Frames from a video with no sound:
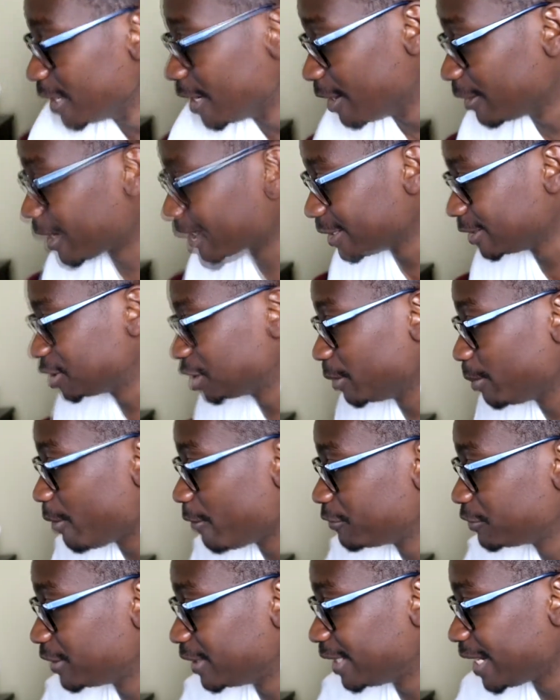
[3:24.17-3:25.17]
Okay, let's jump
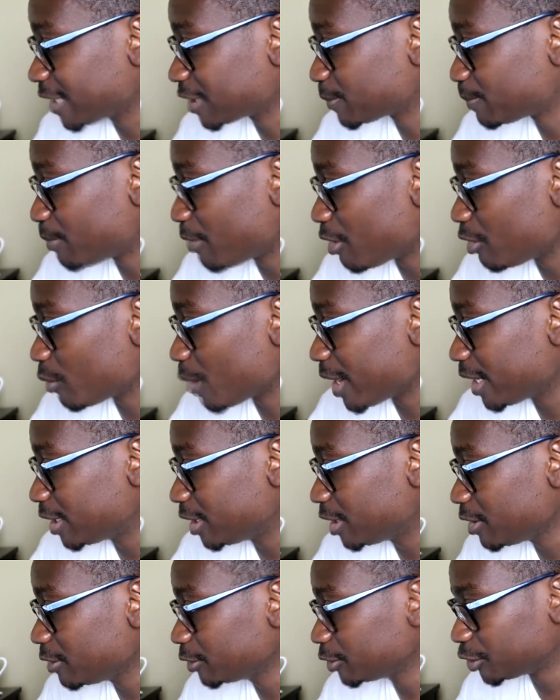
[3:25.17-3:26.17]
over to the next part right
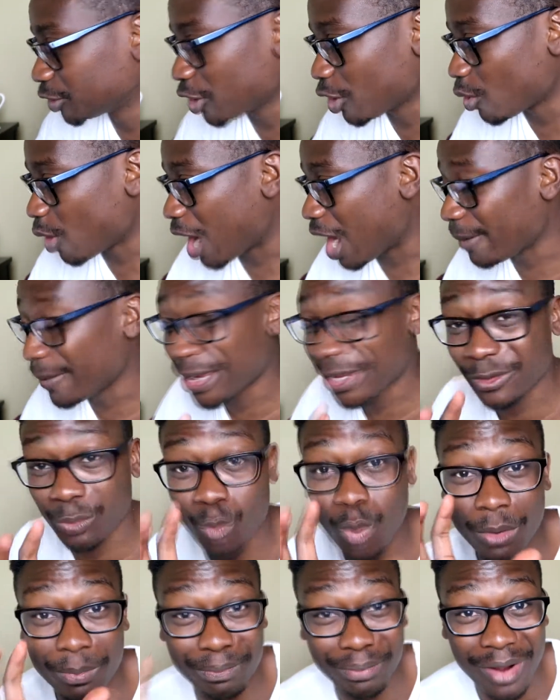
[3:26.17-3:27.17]
here. So
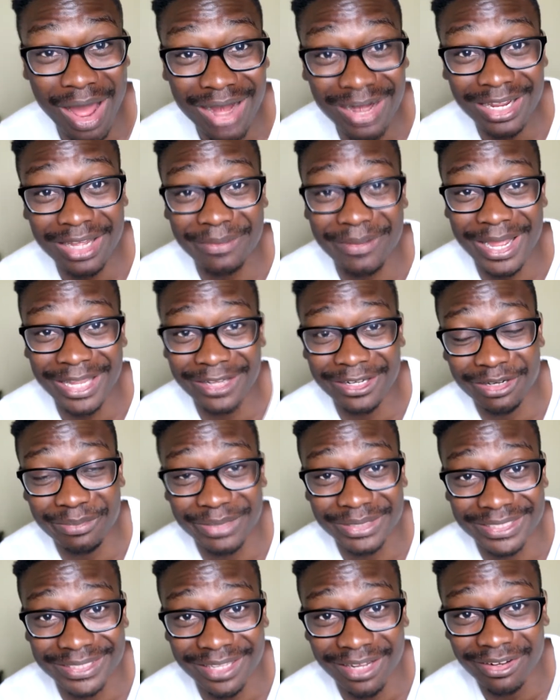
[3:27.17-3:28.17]
what product am I going to
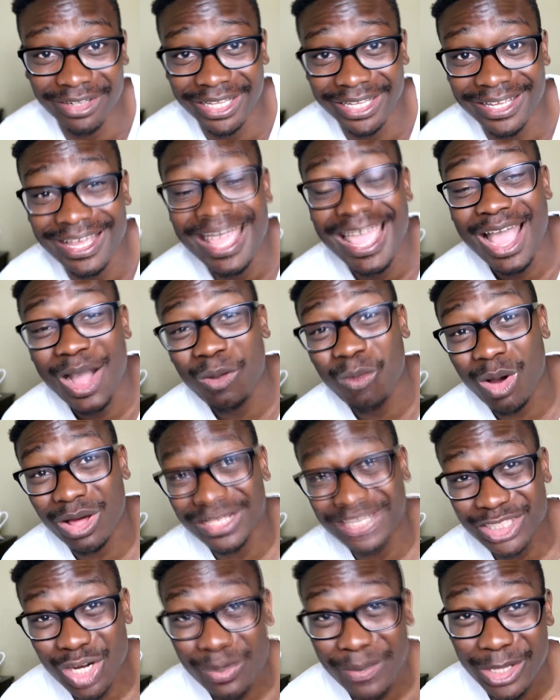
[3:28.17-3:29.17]
be selling? Well,
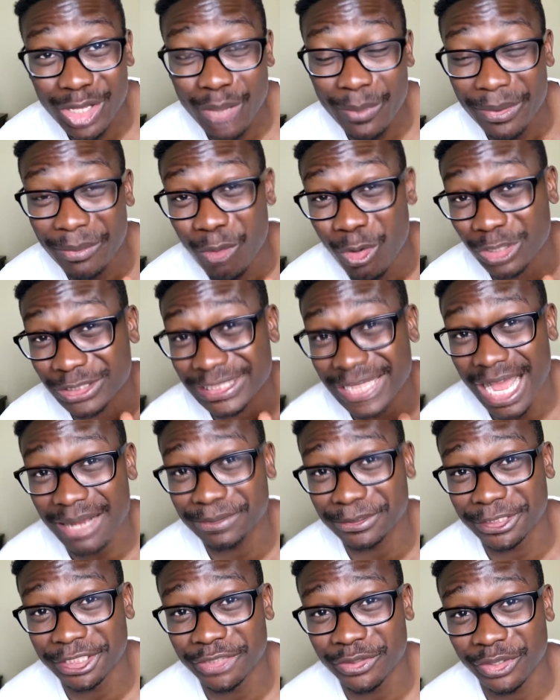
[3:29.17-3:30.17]
it's going to be a little bit more
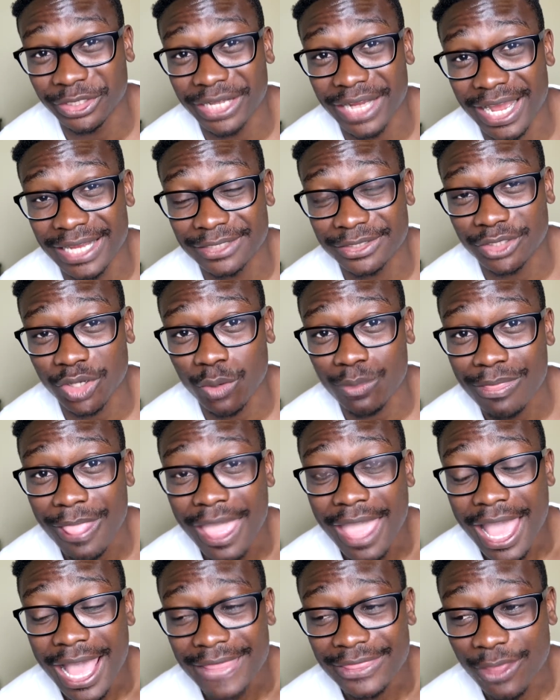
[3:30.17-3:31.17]
top secret, guys. So
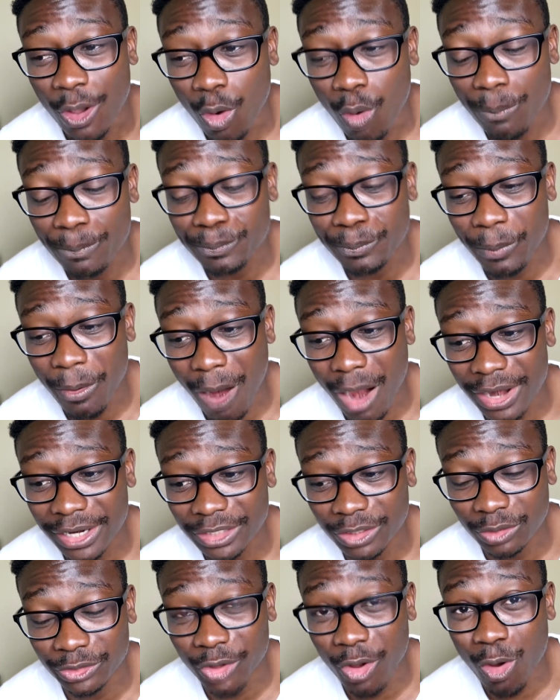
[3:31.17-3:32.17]
the whole
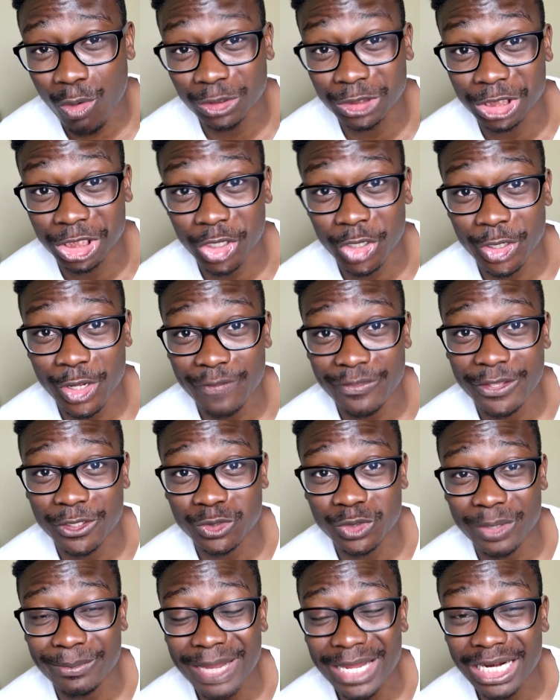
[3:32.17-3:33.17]
product or the whole journey of
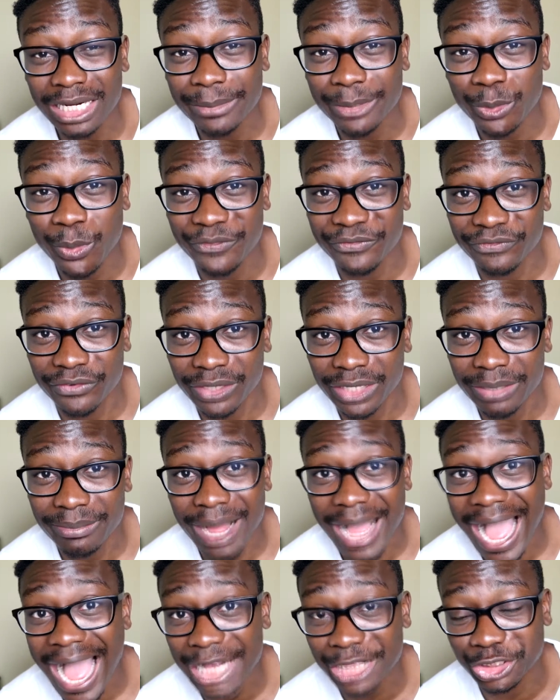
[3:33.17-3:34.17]
this, and I'm not going to be revealing
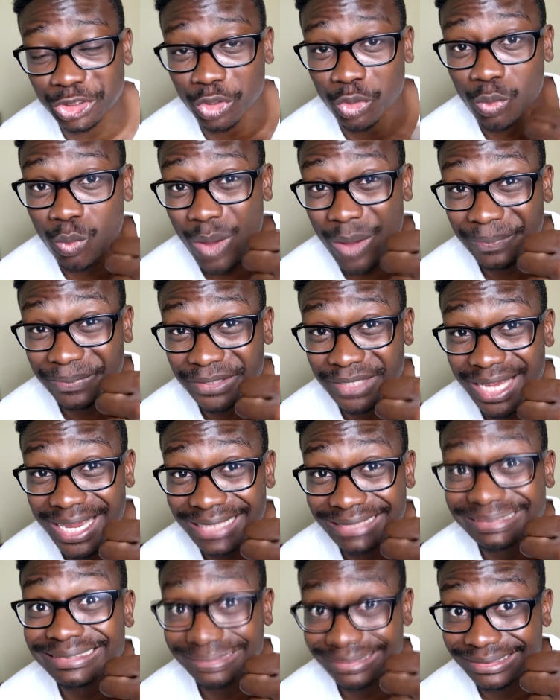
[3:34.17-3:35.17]
my actual
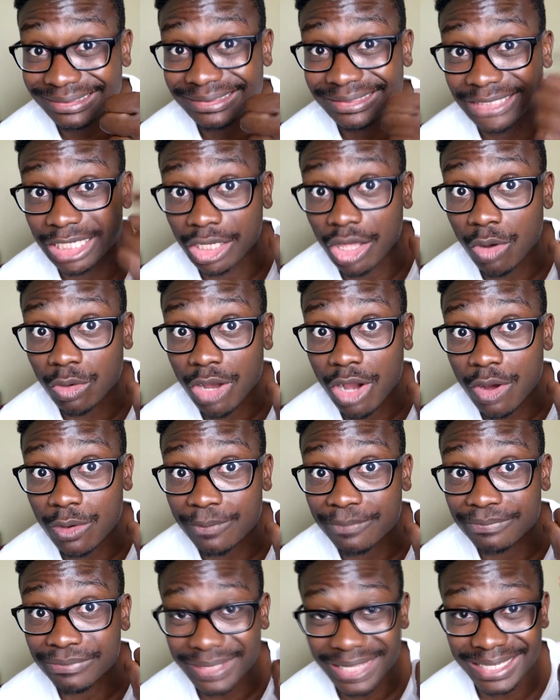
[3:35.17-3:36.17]
website, the
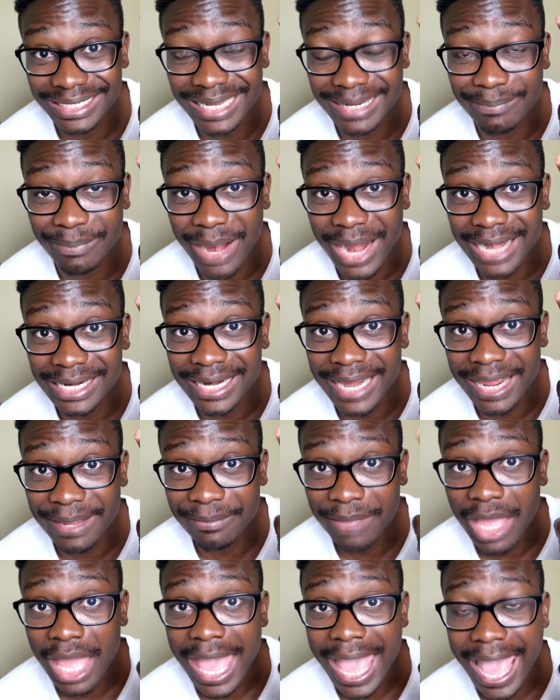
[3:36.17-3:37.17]
logo, the brand
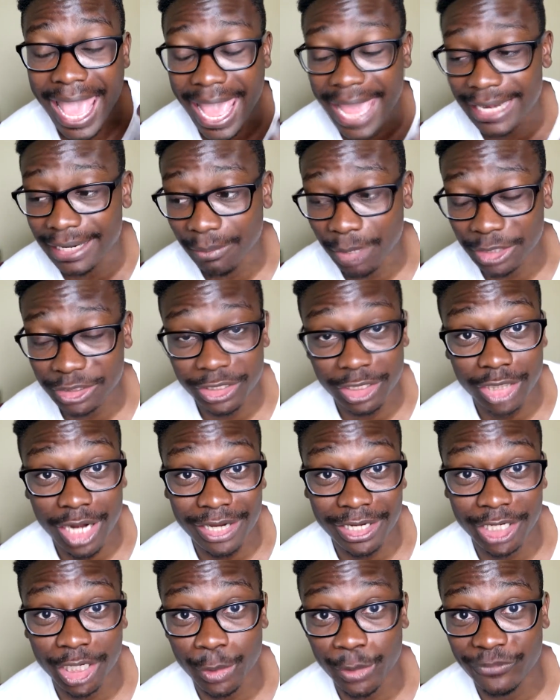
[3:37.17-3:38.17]
name, and I'm also
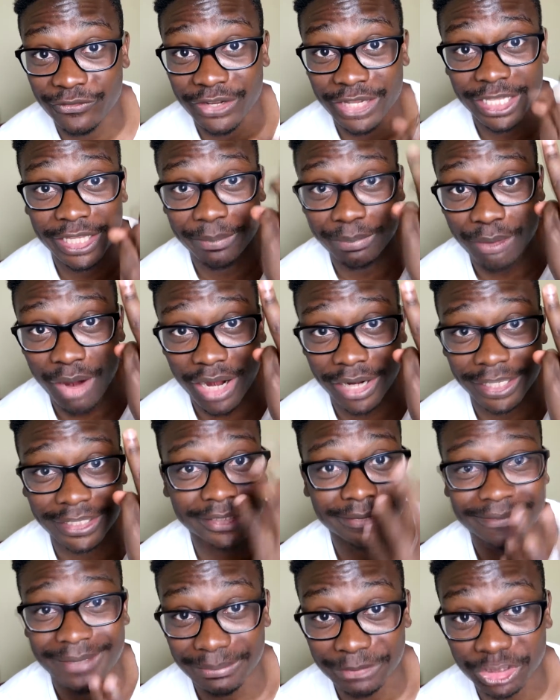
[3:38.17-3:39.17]
not going to be revealing the
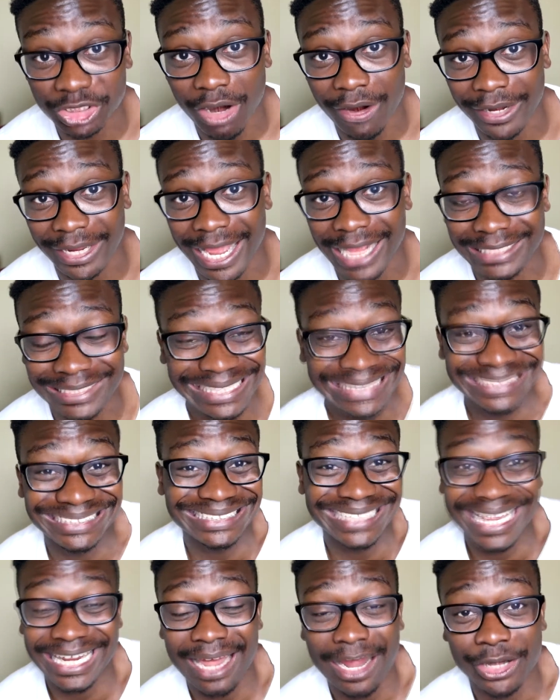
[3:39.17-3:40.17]
product. I'm sorry guys, I
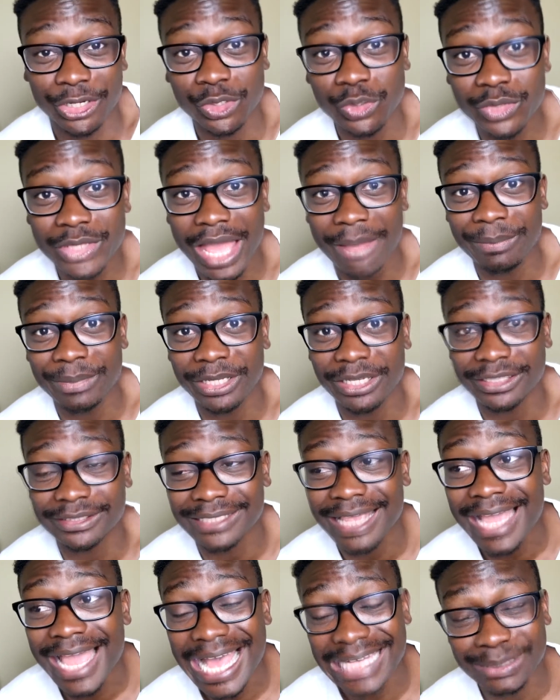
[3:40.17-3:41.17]
just cannot do that
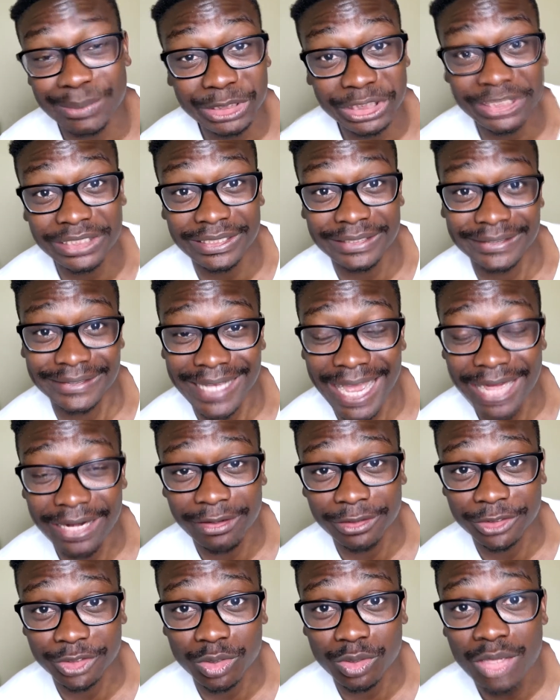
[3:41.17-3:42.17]
because as much as a side
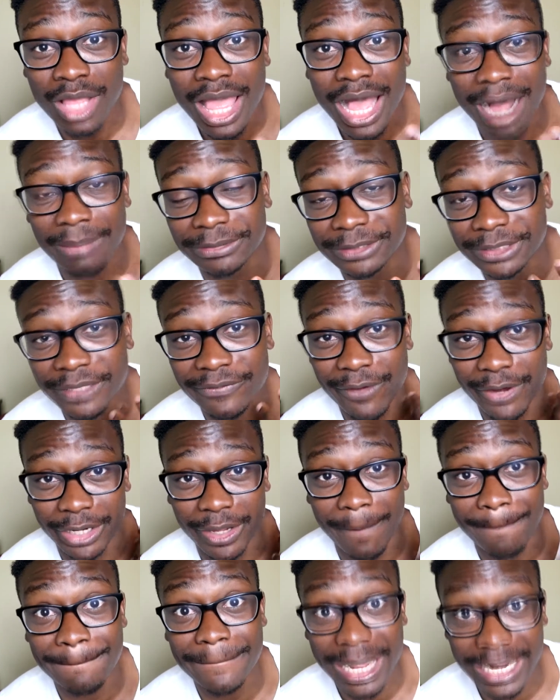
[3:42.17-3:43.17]
hustle, I'm still very
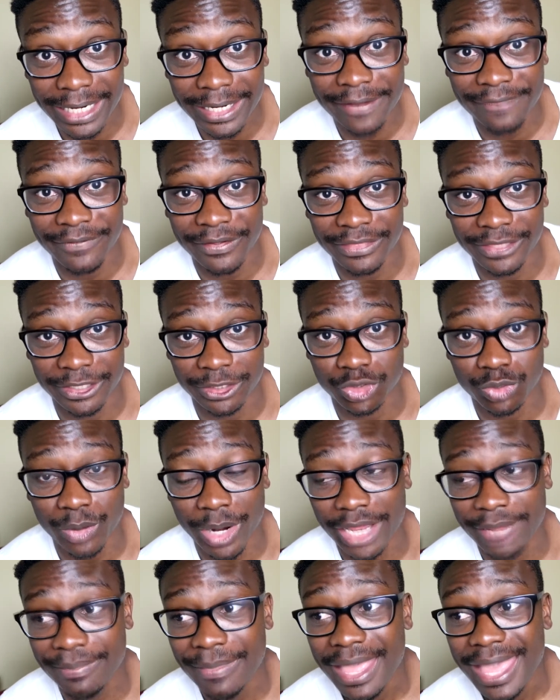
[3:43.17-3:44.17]
competitive in this,
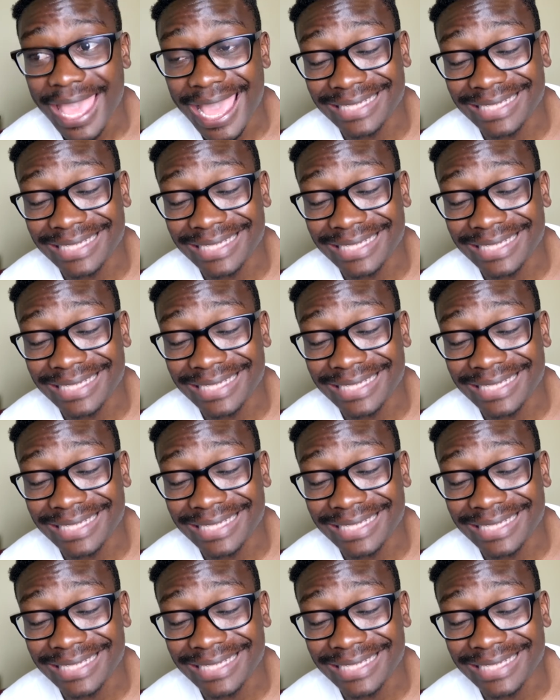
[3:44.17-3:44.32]
right?